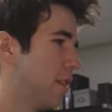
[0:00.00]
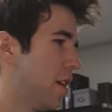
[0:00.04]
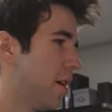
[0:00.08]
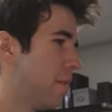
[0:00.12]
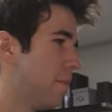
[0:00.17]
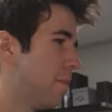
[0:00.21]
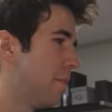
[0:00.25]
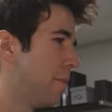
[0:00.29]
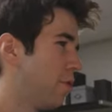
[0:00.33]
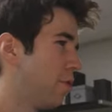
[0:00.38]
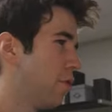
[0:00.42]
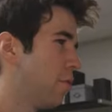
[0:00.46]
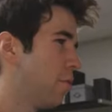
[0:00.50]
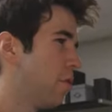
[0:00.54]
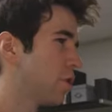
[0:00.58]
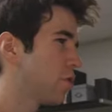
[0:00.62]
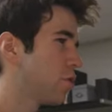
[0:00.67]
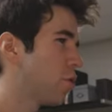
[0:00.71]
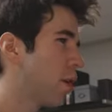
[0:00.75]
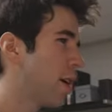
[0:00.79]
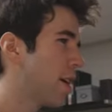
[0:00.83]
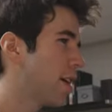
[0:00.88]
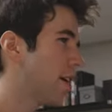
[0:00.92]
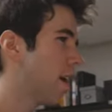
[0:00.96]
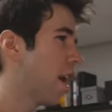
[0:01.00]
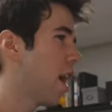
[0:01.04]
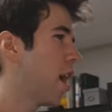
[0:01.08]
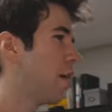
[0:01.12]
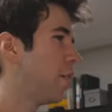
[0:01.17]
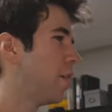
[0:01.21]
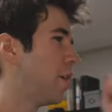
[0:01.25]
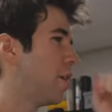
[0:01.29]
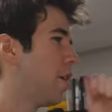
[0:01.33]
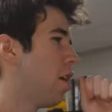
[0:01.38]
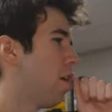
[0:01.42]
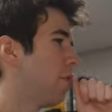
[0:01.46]
up. Phobia is quite
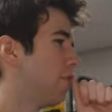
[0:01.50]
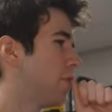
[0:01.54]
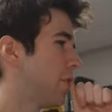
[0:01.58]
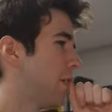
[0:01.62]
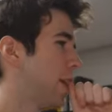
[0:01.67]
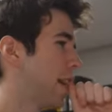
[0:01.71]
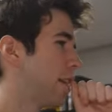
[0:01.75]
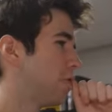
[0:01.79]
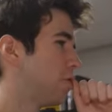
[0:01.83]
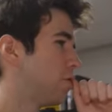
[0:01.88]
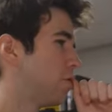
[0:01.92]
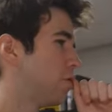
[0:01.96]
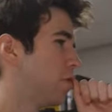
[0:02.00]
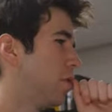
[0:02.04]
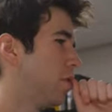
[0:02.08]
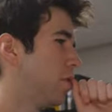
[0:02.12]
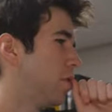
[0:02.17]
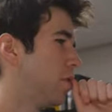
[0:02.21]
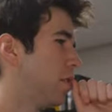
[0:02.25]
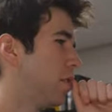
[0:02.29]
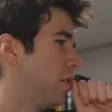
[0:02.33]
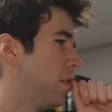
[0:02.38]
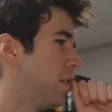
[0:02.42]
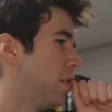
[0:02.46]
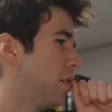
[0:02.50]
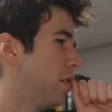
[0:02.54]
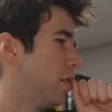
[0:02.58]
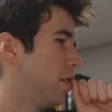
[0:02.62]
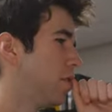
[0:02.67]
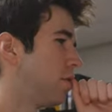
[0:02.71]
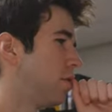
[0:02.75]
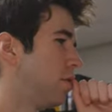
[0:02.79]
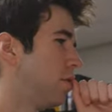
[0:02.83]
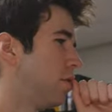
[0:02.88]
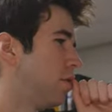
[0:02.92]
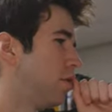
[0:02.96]
common and often attributed
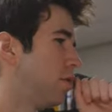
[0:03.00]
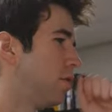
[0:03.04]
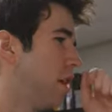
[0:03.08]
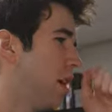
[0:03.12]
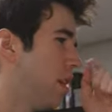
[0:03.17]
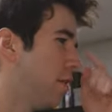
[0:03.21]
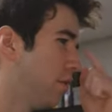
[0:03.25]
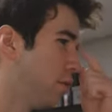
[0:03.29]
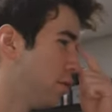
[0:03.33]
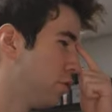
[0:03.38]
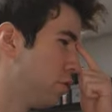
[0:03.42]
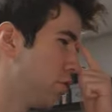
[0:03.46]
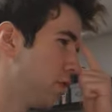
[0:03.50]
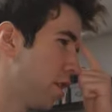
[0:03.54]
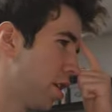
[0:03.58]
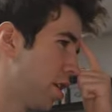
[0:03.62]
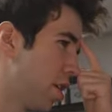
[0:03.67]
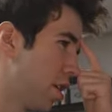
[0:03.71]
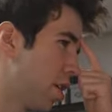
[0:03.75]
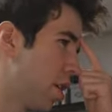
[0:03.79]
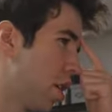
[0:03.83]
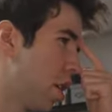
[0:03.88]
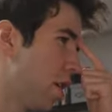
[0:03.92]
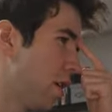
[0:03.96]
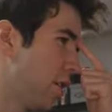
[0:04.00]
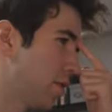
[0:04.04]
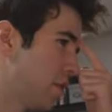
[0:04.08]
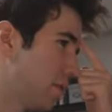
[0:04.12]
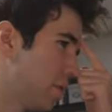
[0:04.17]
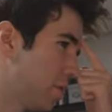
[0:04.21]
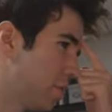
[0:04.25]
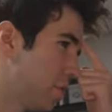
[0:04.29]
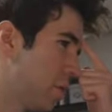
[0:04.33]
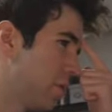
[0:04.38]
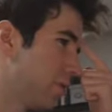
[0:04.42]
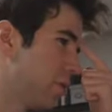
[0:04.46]
to evolutionary
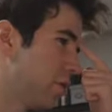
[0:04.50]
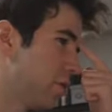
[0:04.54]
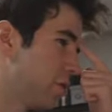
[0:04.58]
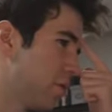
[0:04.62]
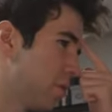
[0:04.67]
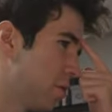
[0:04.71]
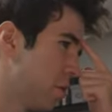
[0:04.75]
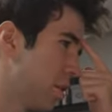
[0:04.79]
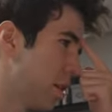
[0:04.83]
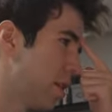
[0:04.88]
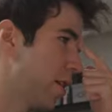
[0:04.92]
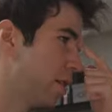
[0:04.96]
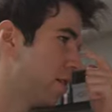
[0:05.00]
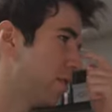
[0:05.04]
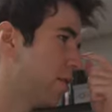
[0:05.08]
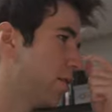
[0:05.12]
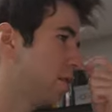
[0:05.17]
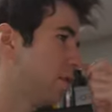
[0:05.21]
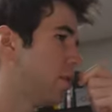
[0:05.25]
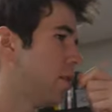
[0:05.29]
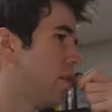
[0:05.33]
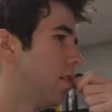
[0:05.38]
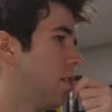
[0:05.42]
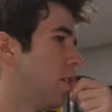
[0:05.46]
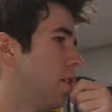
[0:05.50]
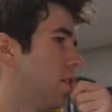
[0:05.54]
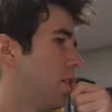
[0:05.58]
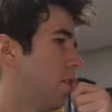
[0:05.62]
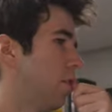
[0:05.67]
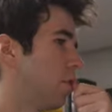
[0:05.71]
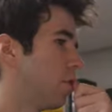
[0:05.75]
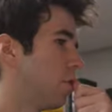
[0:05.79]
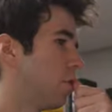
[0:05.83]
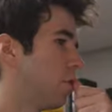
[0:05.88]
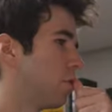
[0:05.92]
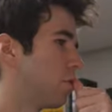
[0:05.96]
causes, personal experiences,
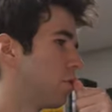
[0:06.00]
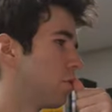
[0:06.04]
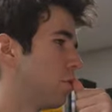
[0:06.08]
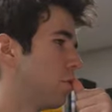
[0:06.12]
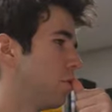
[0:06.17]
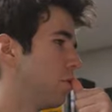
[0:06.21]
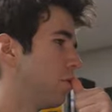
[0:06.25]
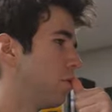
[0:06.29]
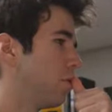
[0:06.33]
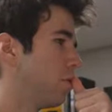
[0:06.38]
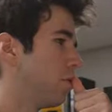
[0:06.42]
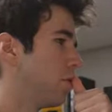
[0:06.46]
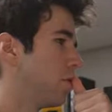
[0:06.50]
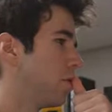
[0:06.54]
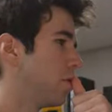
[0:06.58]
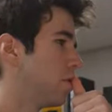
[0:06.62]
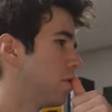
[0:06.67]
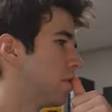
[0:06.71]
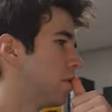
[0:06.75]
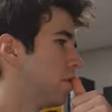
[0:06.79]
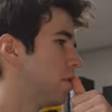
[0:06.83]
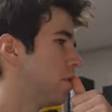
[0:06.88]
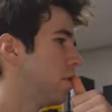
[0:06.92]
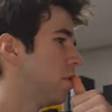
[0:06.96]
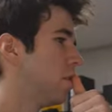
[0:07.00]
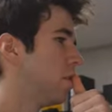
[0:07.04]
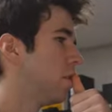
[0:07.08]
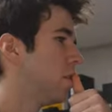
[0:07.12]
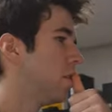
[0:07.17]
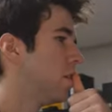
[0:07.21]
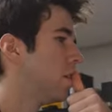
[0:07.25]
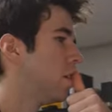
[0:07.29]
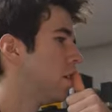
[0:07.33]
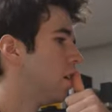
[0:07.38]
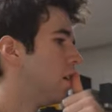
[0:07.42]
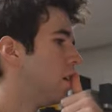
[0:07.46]
or cultural influences.
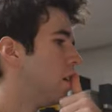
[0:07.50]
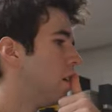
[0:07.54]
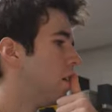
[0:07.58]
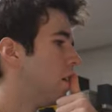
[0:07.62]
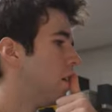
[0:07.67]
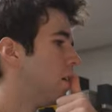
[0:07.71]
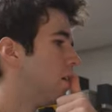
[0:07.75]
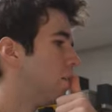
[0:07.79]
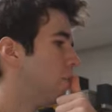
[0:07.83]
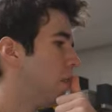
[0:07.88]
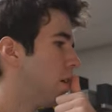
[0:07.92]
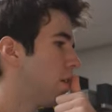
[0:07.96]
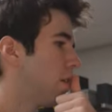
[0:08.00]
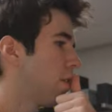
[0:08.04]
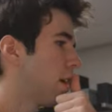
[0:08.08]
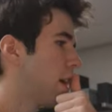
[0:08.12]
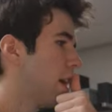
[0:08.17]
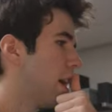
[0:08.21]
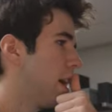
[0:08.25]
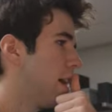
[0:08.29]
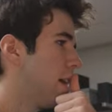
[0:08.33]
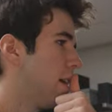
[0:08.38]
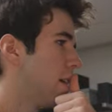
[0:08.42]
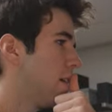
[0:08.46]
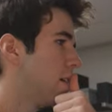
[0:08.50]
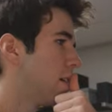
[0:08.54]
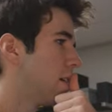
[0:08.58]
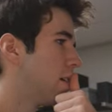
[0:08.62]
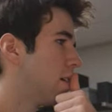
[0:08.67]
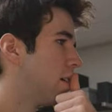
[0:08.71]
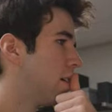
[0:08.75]
Okay.